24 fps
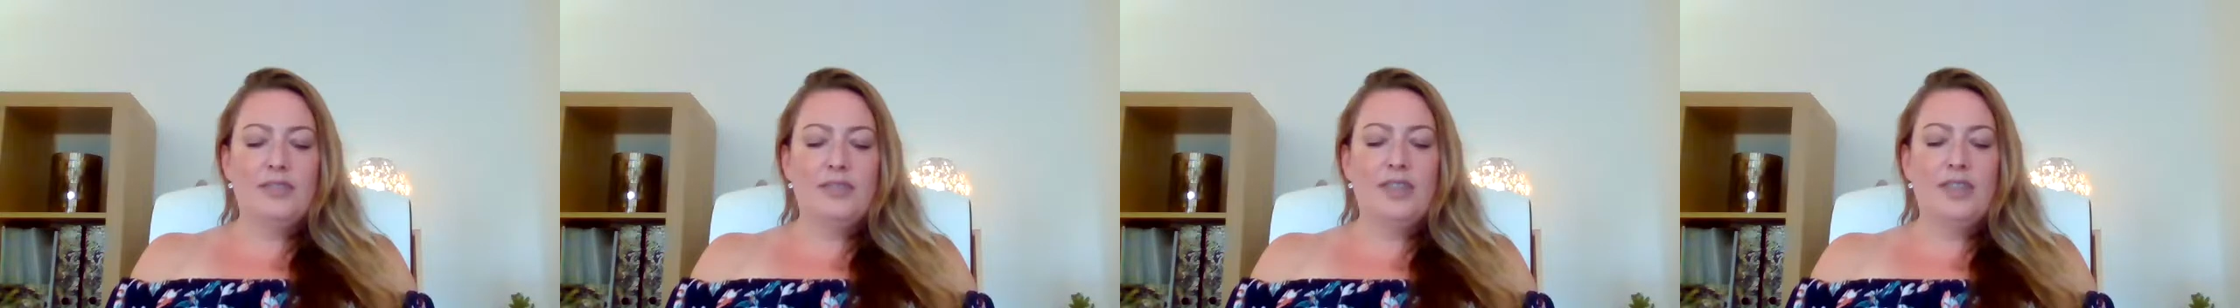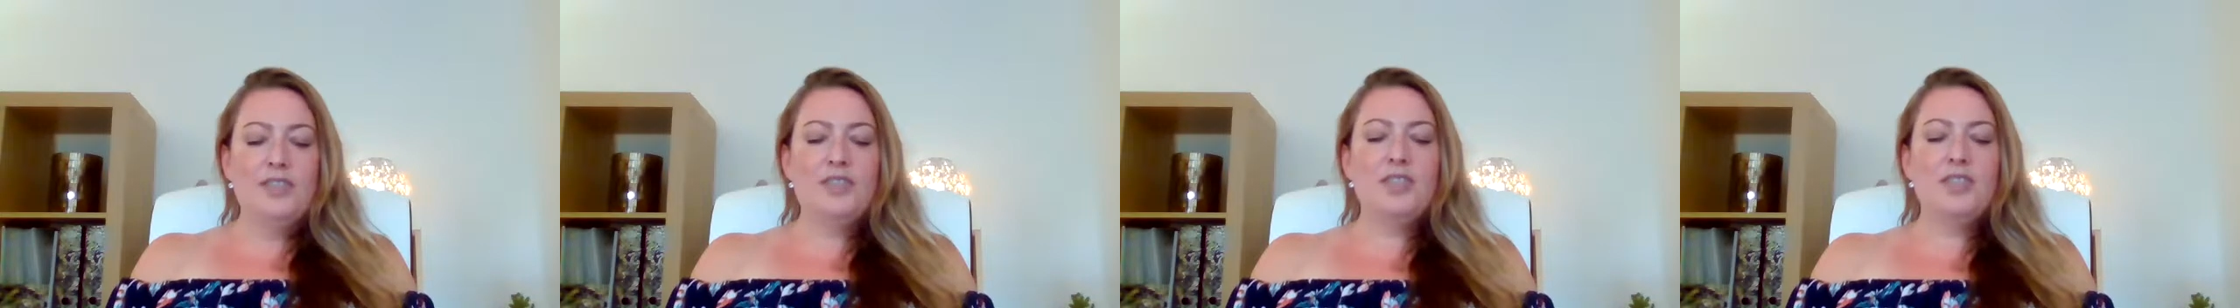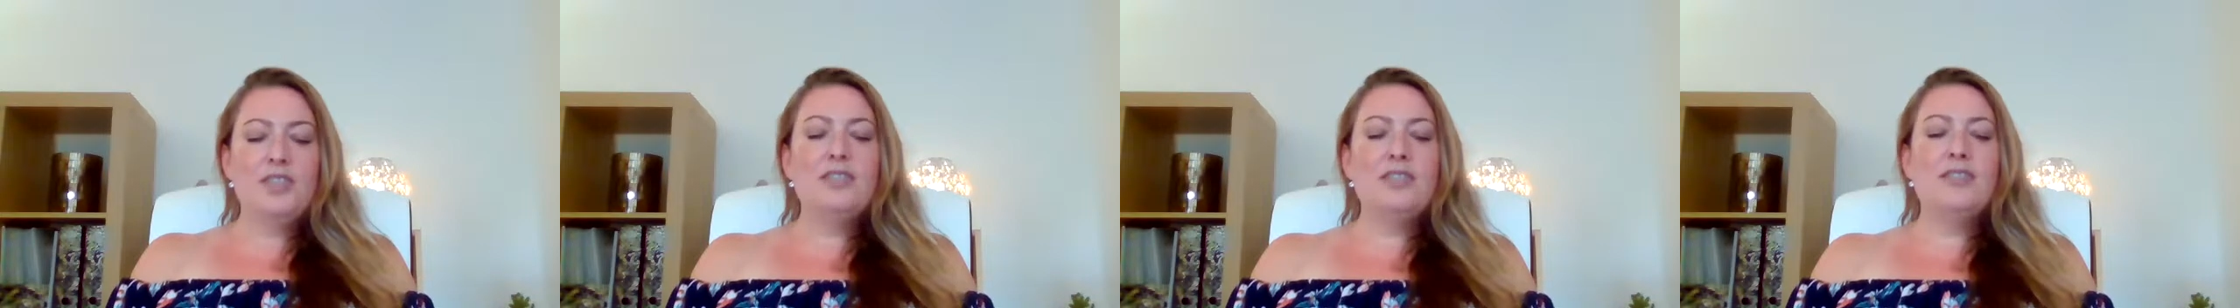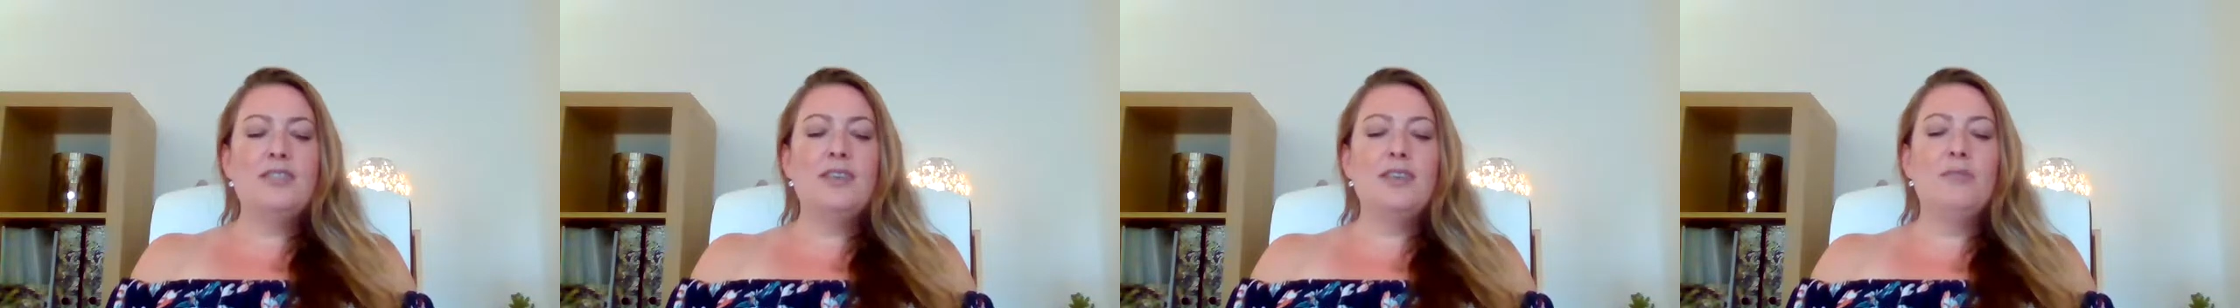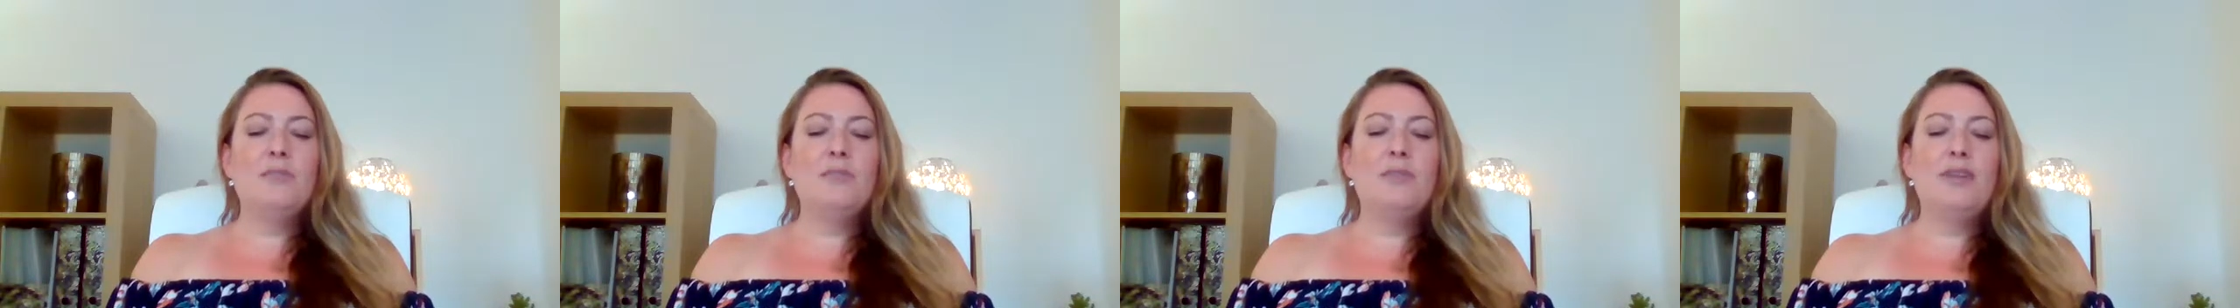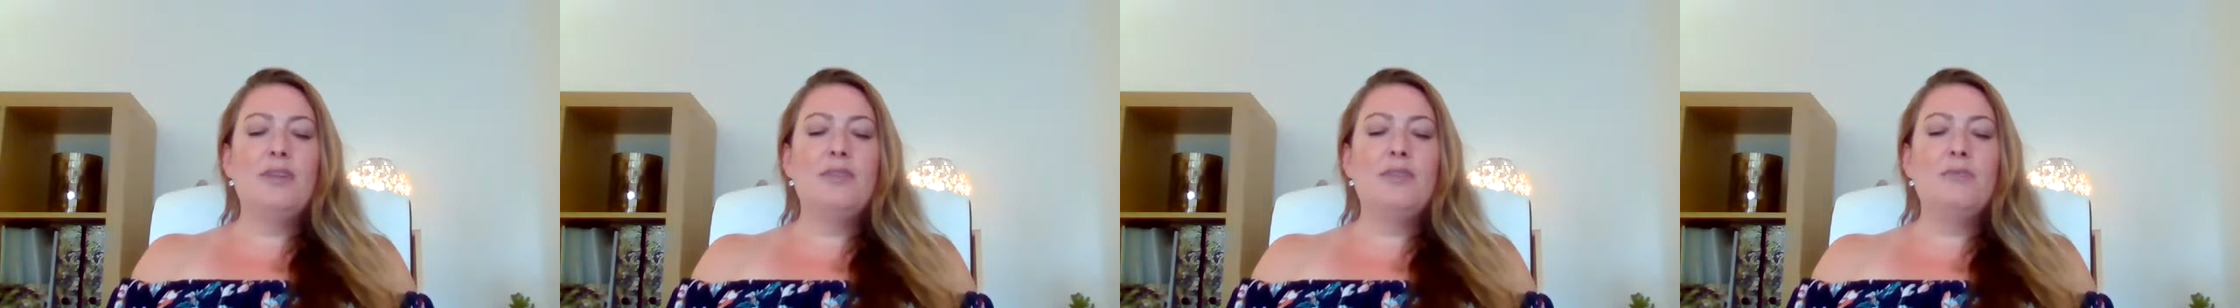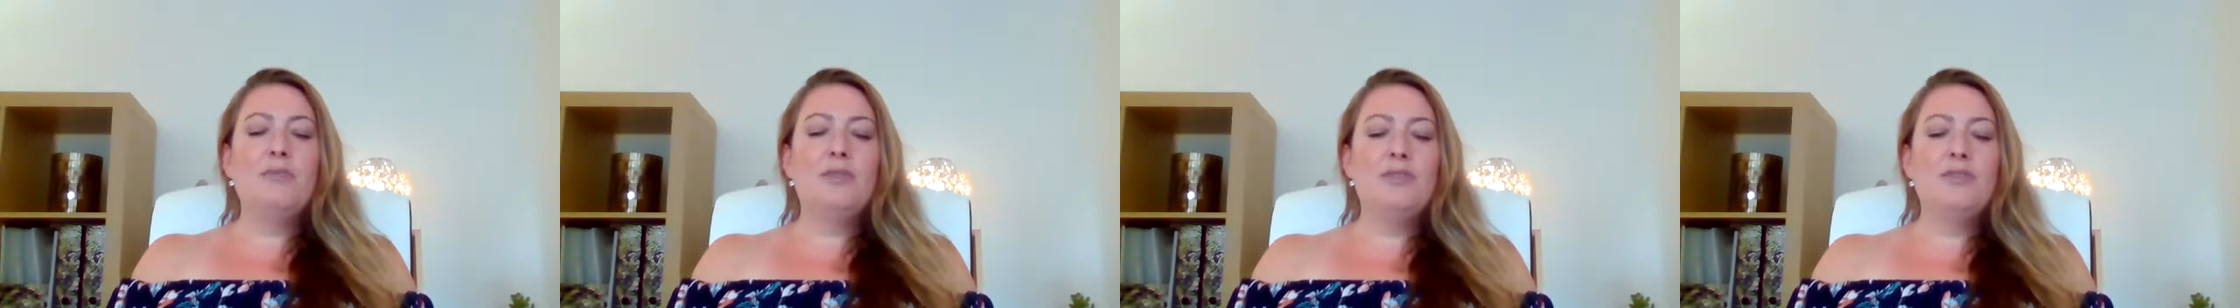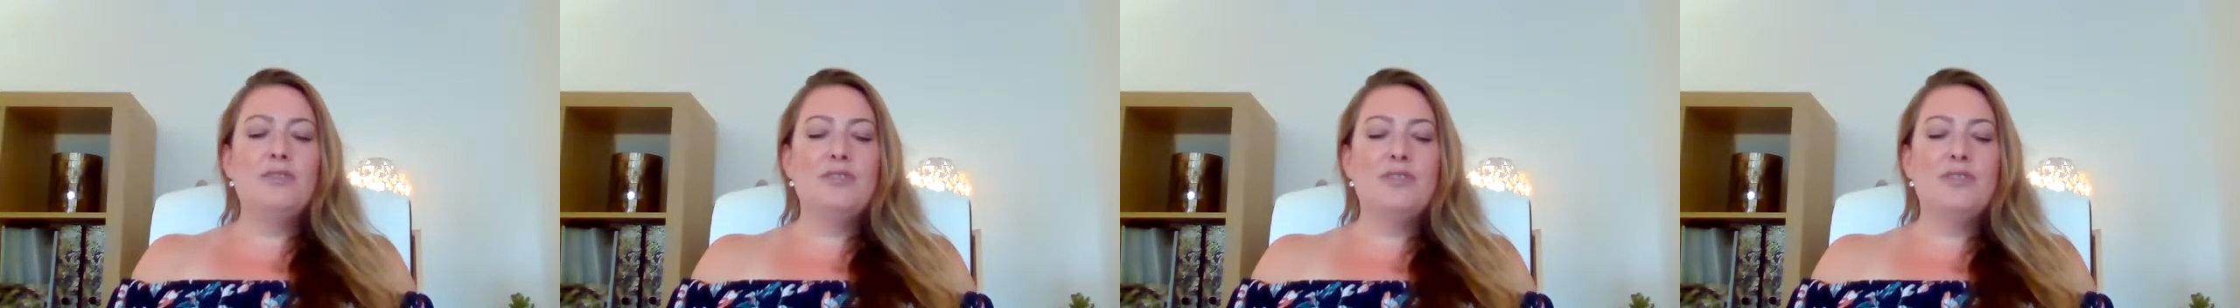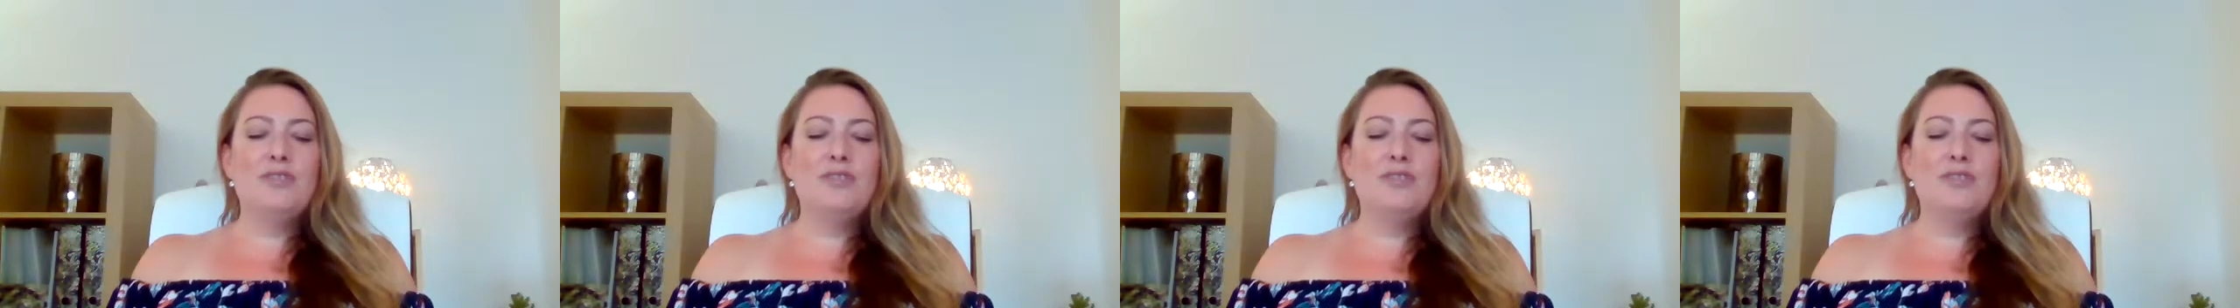and she simply wants